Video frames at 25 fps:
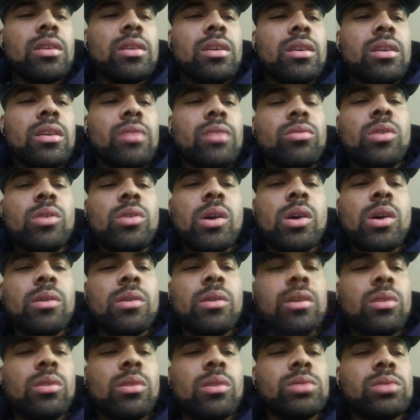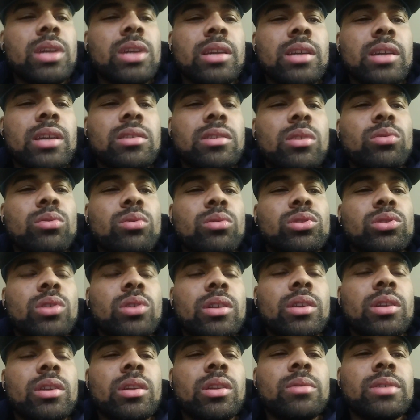you go out and go check his whole
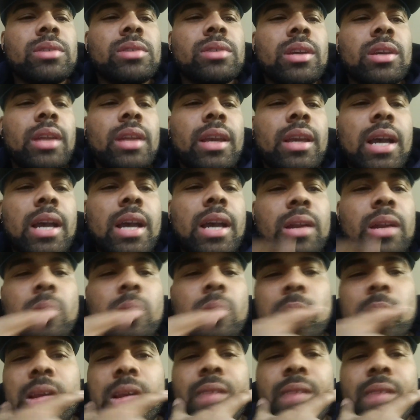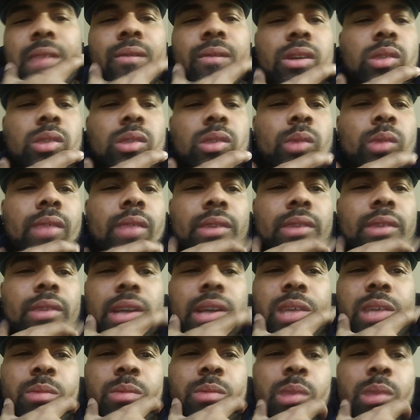joint, you know what I'm saying? They got it on Netflix or whatever
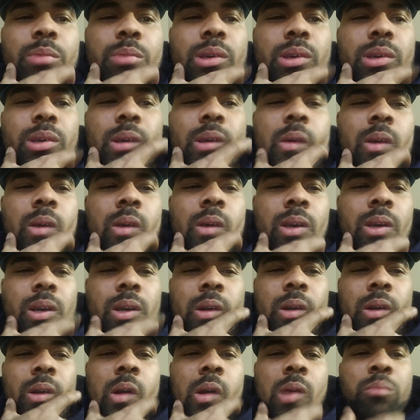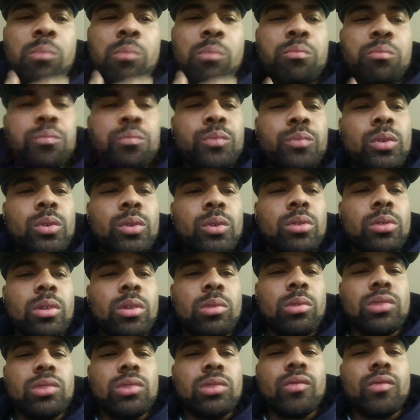case may be. And, you
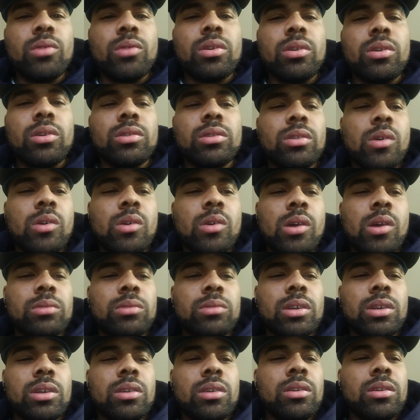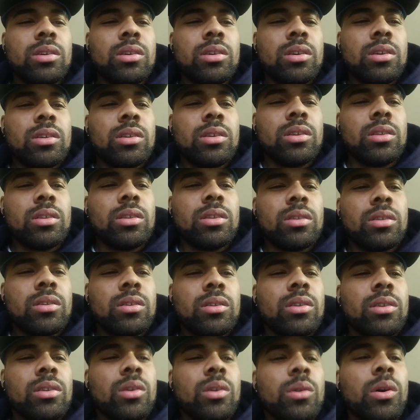know, it's real good to go out there.
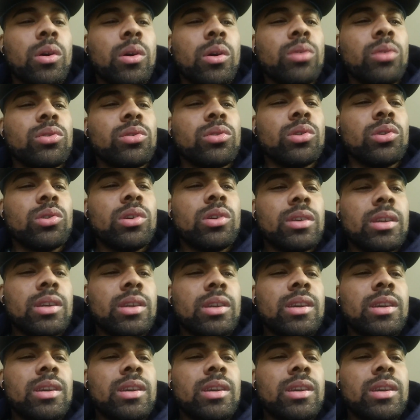Oh, you saw it?